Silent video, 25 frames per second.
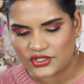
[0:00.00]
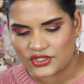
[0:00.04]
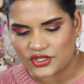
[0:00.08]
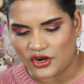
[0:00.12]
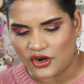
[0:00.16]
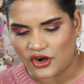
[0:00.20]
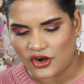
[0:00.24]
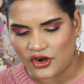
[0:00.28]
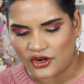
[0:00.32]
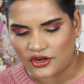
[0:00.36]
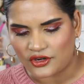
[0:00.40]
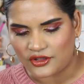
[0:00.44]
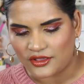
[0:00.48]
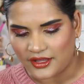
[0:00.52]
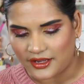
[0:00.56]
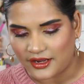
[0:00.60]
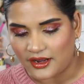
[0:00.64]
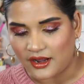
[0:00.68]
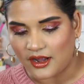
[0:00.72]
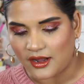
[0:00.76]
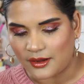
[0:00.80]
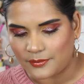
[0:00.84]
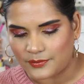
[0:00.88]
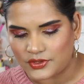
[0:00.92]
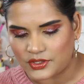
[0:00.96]
are like
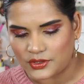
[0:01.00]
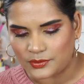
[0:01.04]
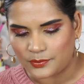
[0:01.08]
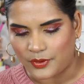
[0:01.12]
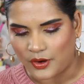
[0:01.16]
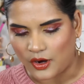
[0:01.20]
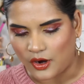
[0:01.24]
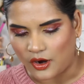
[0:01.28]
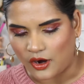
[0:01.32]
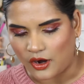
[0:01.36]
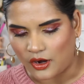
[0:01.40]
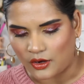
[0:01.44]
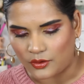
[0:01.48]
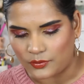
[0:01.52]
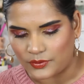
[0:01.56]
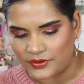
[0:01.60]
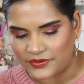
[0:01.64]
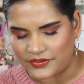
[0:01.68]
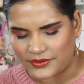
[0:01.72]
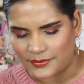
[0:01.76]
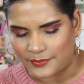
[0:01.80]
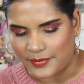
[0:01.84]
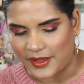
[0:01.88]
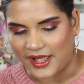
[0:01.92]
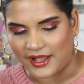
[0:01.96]
up to par
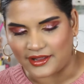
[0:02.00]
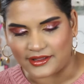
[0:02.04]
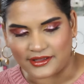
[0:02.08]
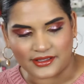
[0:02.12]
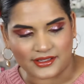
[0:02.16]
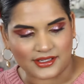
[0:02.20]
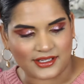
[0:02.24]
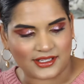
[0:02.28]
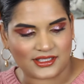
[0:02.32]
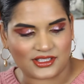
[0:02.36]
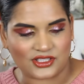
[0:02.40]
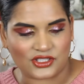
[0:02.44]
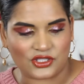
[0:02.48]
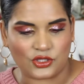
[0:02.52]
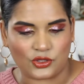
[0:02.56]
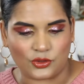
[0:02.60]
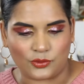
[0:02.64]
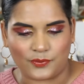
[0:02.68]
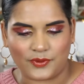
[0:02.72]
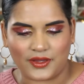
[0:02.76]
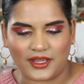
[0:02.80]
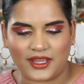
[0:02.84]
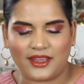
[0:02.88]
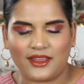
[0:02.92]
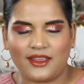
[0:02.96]
with the palette it's
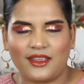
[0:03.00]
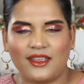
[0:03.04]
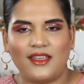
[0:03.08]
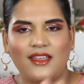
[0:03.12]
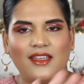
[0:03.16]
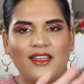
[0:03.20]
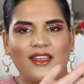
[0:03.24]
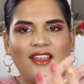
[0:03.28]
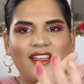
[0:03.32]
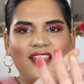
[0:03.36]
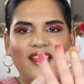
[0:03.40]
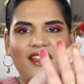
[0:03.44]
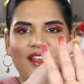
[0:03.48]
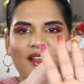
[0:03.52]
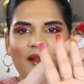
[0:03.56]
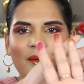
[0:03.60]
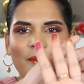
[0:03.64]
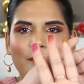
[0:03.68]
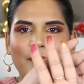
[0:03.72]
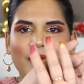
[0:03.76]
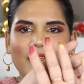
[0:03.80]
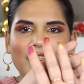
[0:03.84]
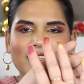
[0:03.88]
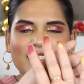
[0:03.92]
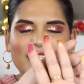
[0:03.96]
duping.
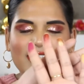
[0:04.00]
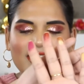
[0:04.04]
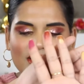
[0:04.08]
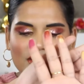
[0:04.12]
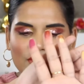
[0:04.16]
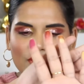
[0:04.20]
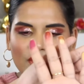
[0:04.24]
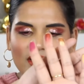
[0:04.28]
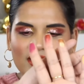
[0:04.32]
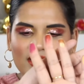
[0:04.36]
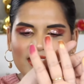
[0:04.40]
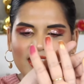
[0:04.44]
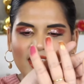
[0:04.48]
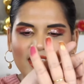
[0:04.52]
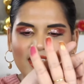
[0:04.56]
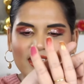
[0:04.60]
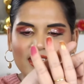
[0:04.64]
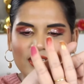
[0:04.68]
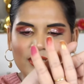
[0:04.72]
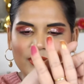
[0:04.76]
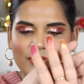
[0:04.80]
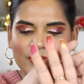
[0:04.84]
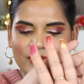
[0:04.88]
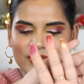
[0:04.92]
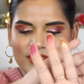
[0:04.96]
But these ones, I
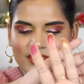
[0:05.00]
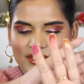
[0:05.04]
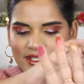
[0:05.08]
used